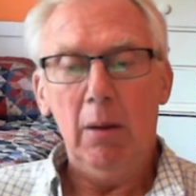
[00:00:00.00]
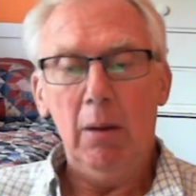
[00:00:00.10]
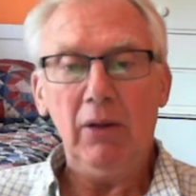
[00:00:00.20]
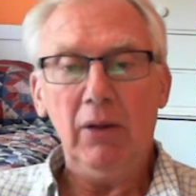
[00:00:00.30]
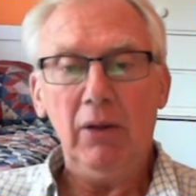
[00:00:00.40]

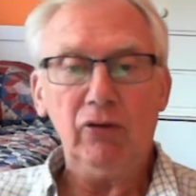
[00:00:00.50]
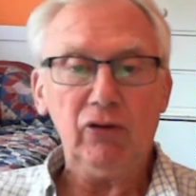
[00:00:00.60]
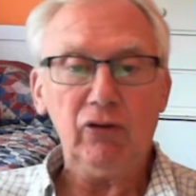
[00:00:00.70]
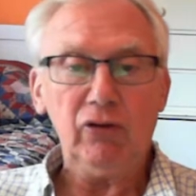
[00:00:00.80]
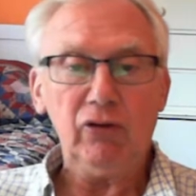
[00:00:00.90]
but there's a
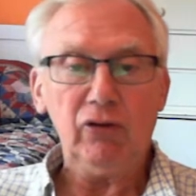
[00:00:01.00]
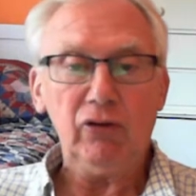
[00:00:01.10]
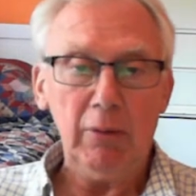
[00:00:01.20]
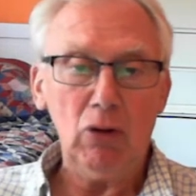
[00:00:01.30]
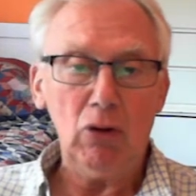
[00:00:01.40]
new
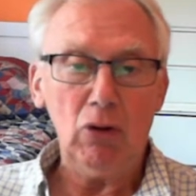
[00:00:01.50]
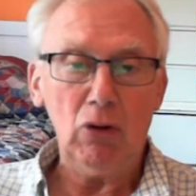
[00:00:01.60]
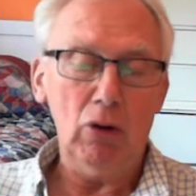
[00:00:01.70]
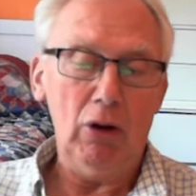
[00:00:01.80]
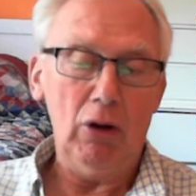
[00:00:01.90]
statement called the
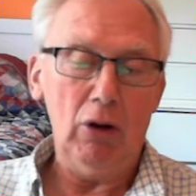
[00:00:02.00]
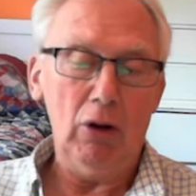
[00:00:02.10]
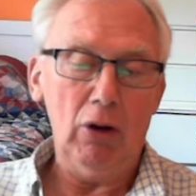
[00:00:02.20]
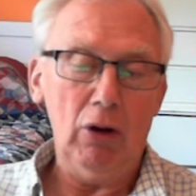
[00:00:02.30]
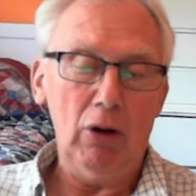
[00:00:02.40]
cost of
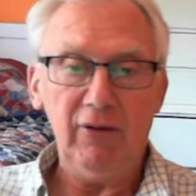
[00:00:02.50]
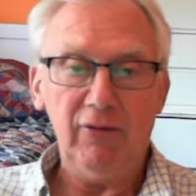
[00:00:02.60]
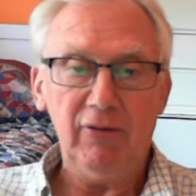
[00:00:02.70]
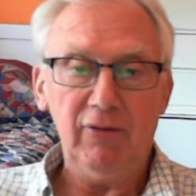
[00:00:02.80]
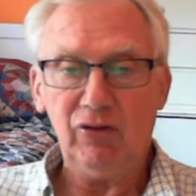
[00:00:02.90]
goods
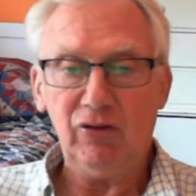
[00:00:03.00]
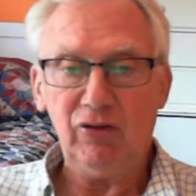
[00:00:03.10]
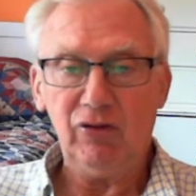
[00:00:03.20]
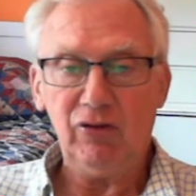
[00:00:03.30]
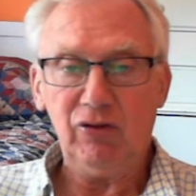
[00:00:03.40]
manufactured
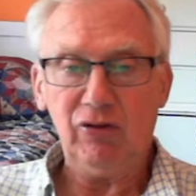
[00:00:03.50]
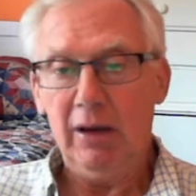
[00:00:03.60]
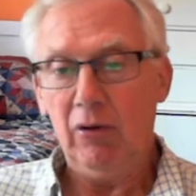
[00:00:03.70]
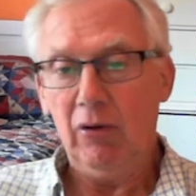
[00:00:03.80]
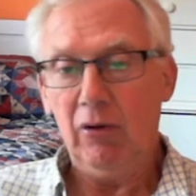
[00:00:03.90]
statement
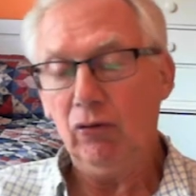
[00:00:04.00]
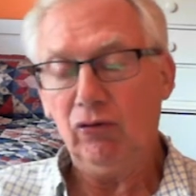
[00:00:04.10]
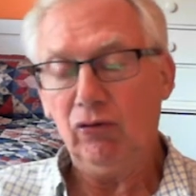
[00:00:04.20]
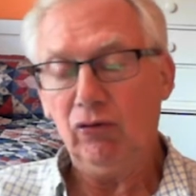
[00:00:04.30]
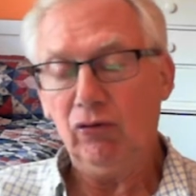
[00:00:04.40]

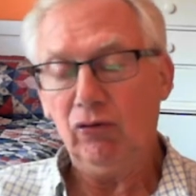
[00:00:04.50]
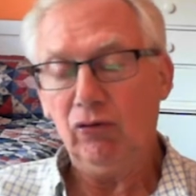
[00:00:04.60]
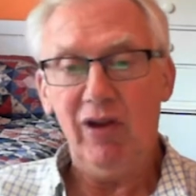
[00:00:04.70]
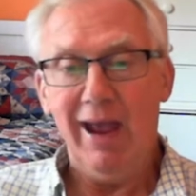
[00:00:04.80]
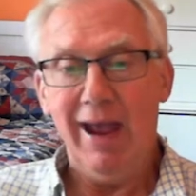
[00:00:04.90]
introduced in this
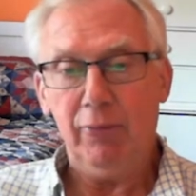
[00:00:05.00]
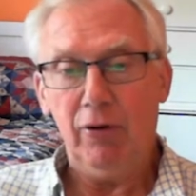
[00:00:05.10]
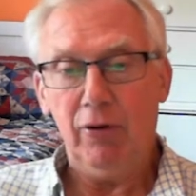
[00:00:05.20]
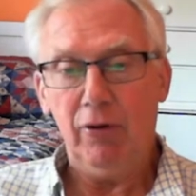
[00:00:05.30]
chapter.